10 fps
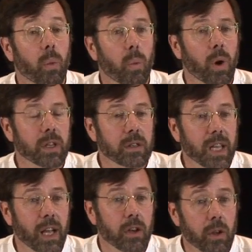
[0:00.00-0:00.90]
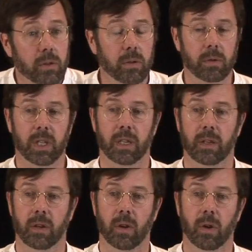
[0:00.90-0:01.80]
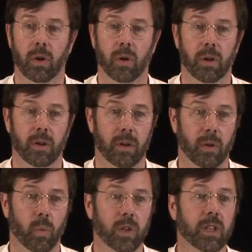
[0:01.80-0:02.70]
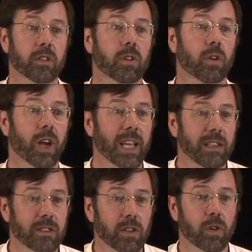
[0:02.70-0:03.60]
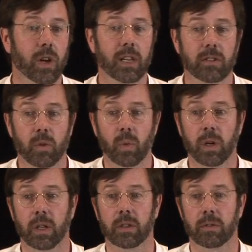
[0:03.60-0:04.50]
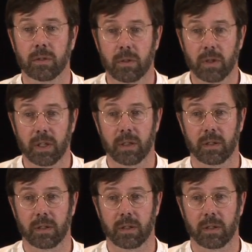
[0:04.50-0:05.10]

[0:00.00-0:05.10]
what they are not doing. What this crazy, crazy world is doing.